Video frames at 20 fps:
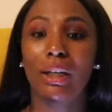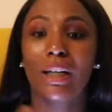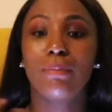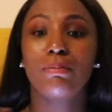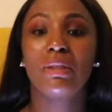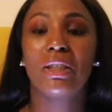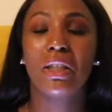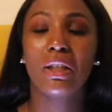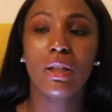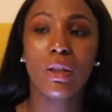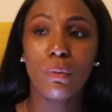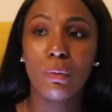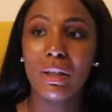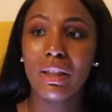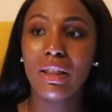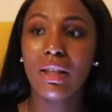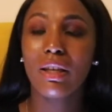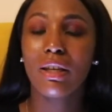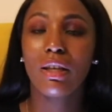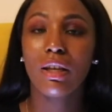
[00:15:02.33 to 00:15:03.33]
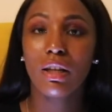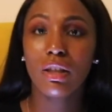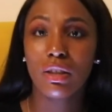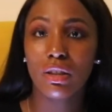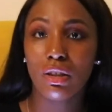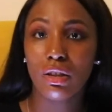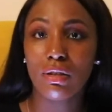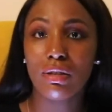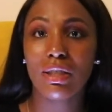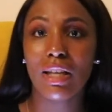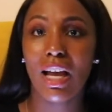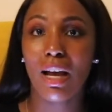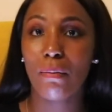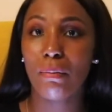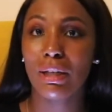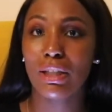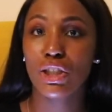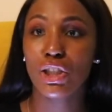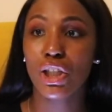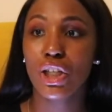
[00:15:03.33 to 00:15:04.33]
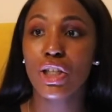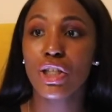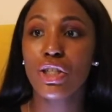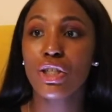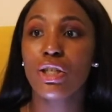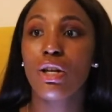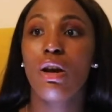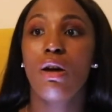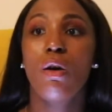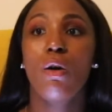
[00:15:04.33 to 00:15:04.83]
I'm dealing with the young adults at my church